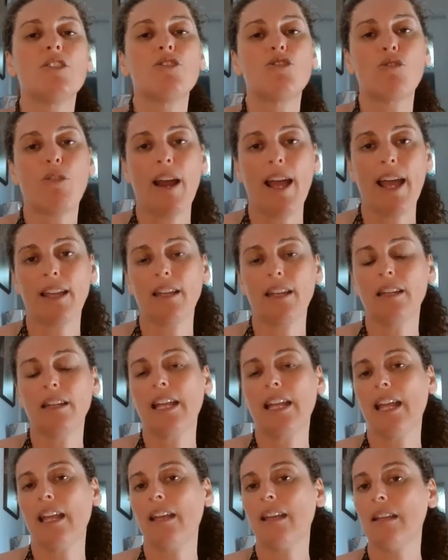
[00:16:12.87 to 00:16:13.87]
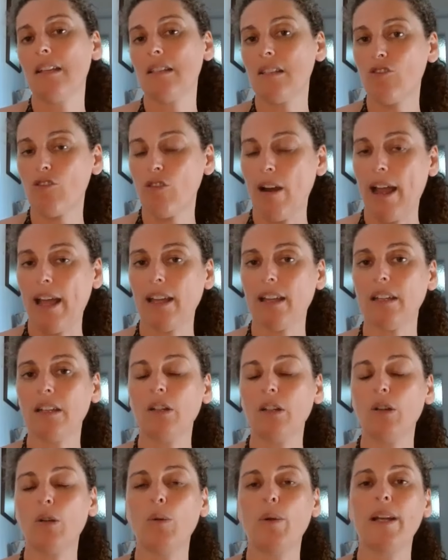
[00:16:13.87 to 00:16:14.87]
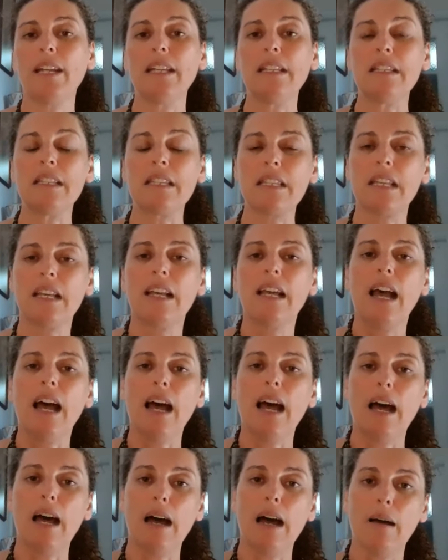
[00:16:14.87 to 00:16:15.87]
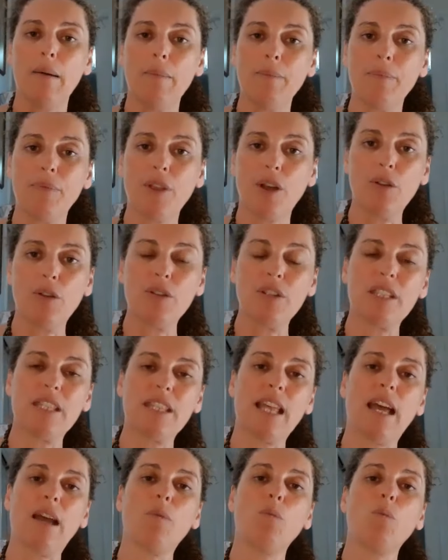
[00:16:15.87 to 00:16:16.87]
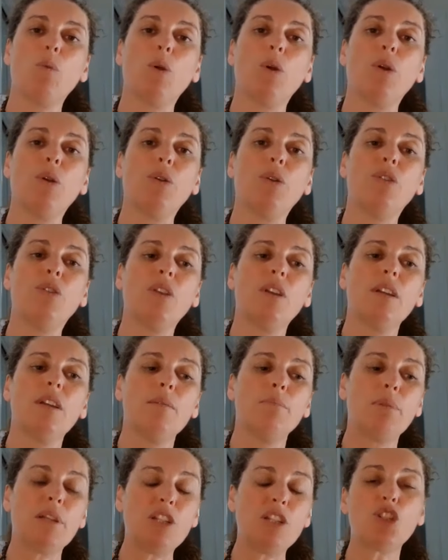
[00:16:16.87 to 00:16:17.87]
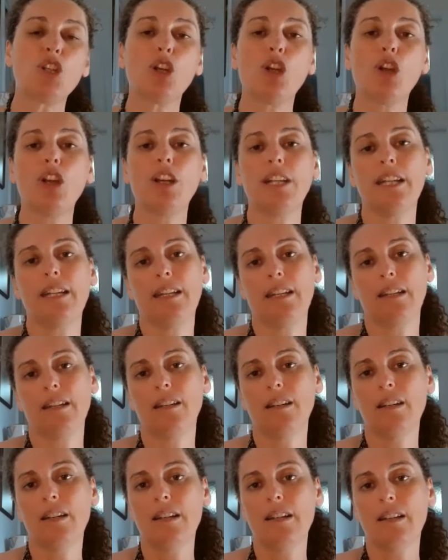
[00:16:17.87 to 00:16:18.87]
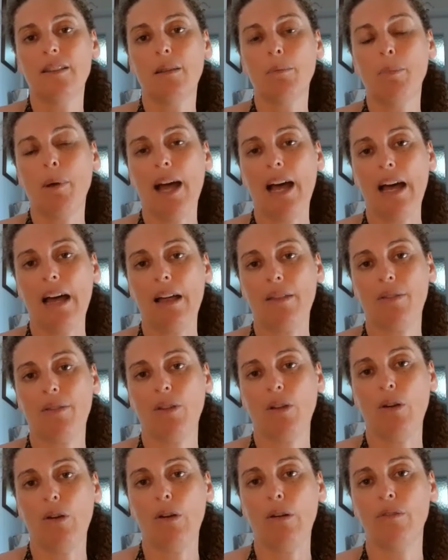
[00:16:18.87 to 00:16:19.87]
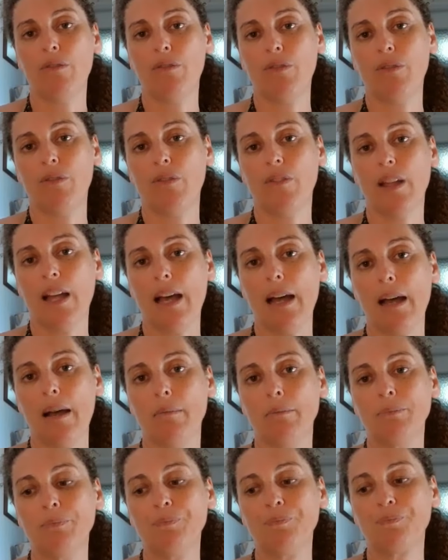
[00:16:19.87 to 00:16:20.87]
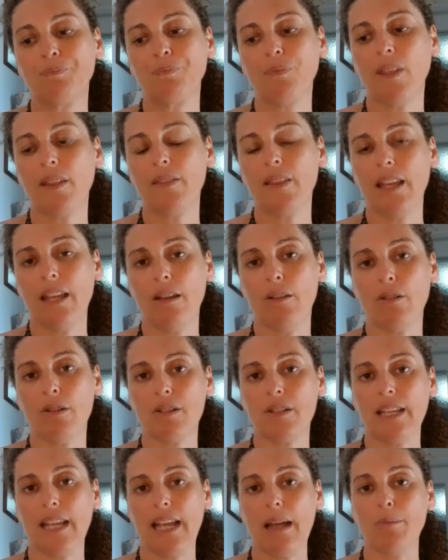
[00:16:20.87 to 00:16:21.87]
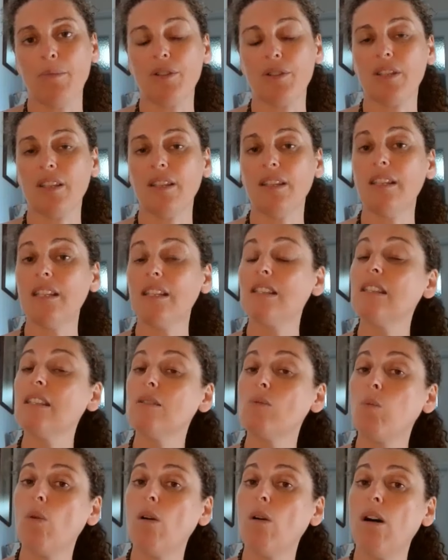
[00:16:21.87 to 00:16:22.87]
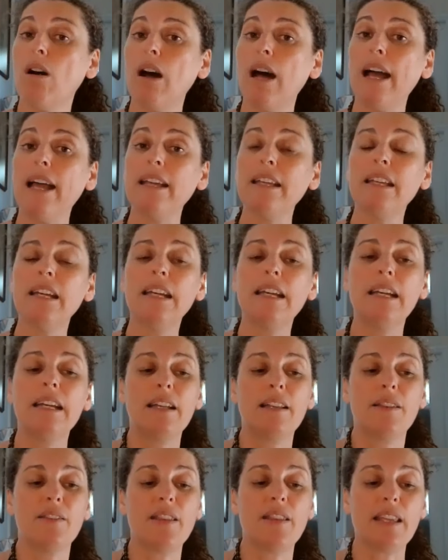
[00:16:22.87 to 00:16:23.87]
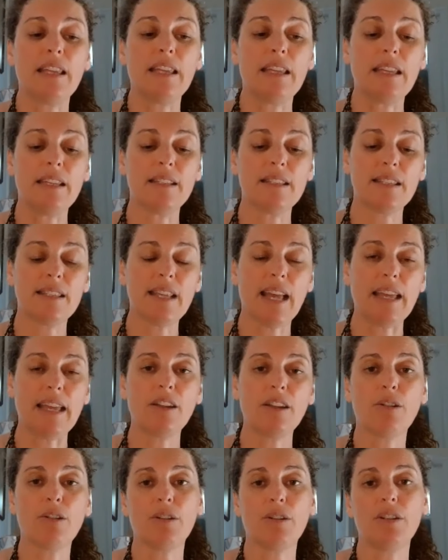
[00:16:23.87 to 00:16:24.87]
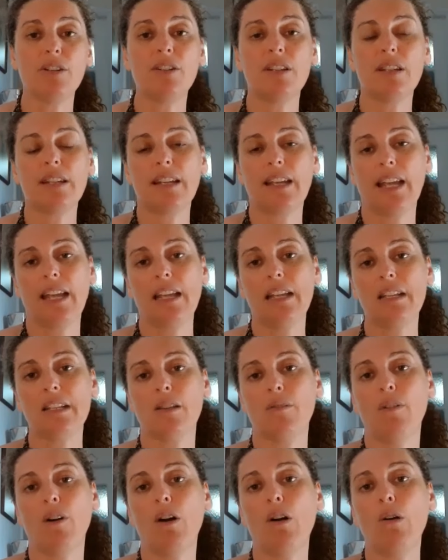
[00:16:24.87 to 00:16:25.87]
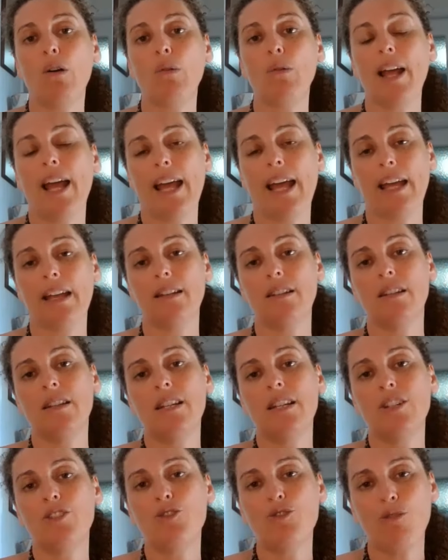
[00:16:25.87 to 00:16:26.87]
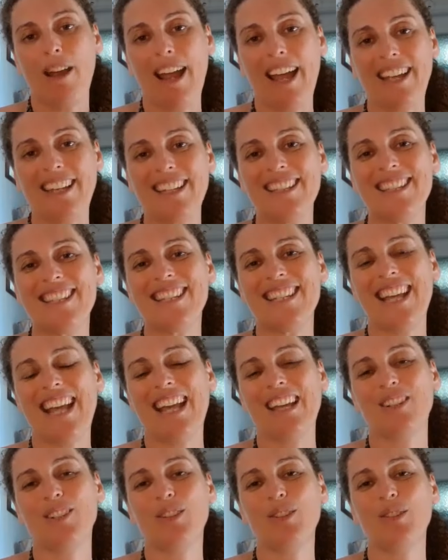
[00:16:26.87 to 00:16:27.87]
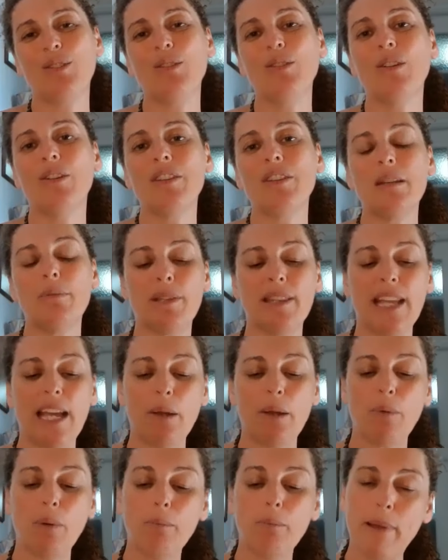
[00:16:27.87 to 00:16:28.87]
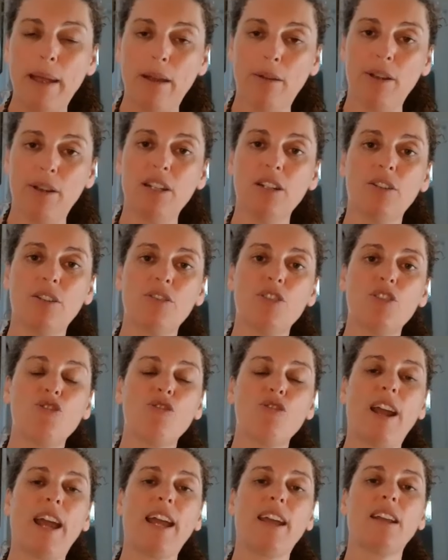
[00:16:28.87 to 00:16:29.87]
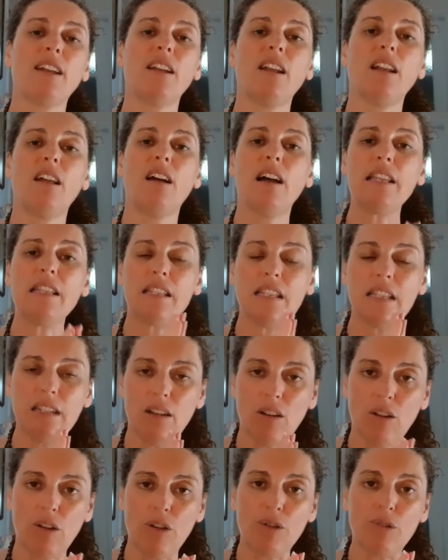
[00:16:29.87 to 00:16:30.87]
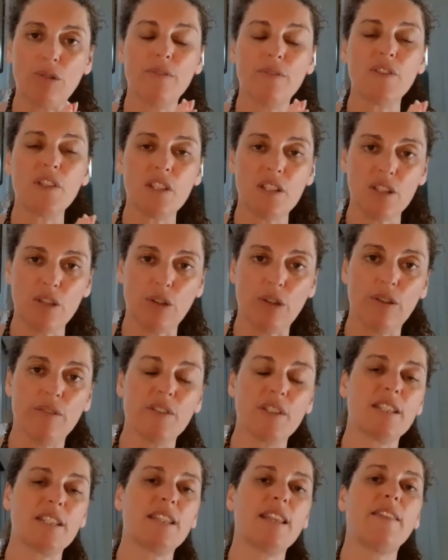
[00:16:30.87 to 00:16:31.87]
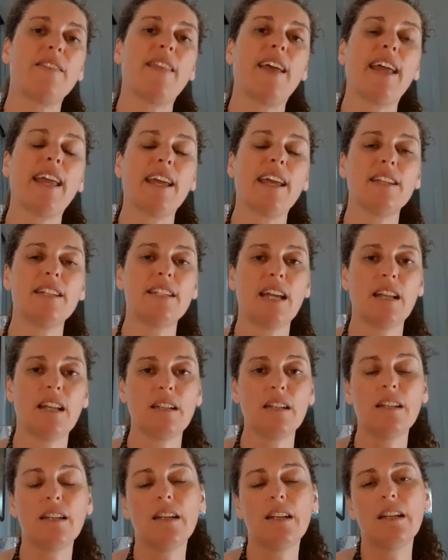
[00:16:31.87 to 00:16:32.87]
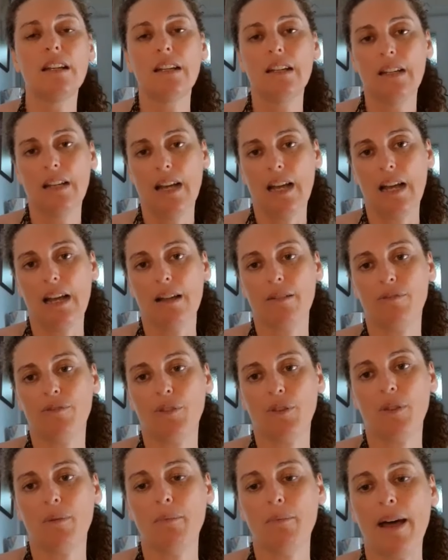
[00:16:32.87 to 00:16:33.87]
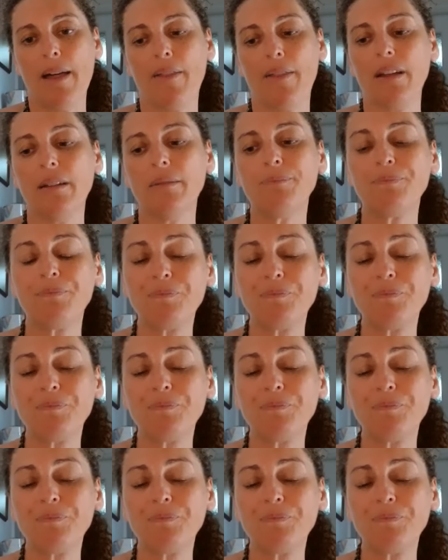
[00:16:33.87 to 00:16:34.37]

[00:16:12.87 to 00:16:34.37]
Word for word: dragon kings, dragon queens, um, those that would be journeying the path of um, the Hieros Gamos. And this is why the sacred kings of old had dragons tattooed on them and they were buried on the dragon lines in honor of the service that they had done uh, for the mother,